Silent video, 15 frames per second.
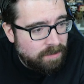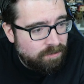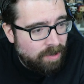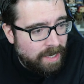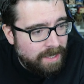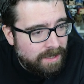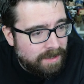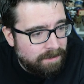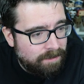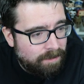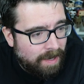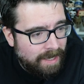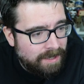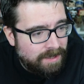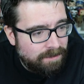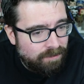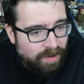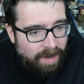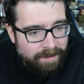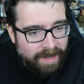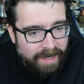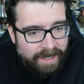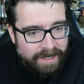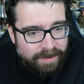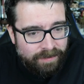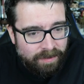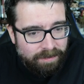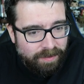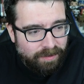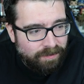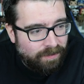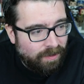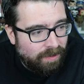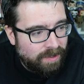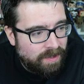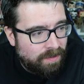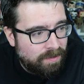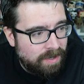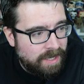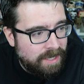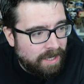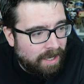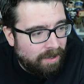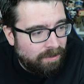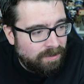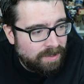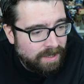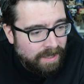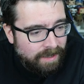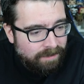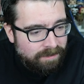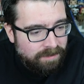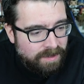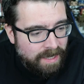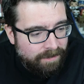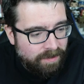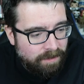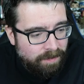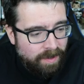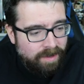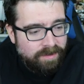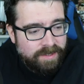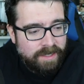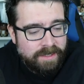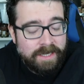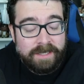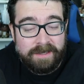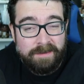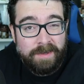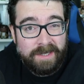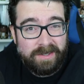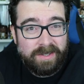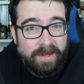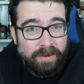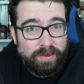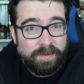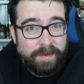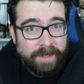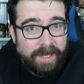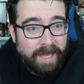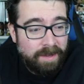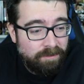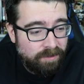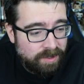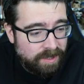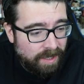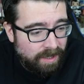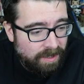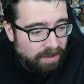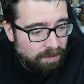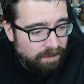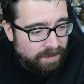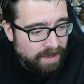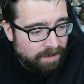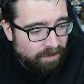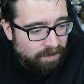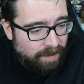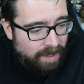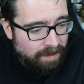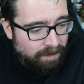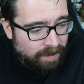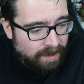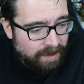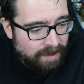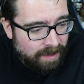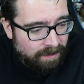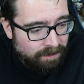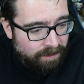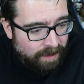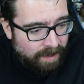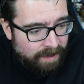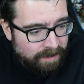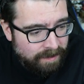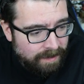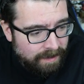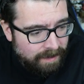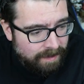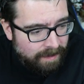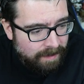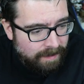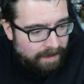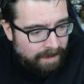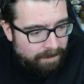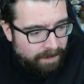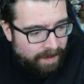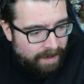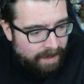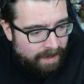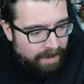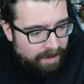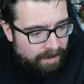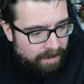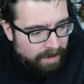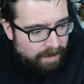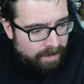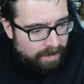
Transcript: played some Premier League football for us. 3 goals from 7 appearances. That's the best goals per game return that we've seen from anybody so far. And then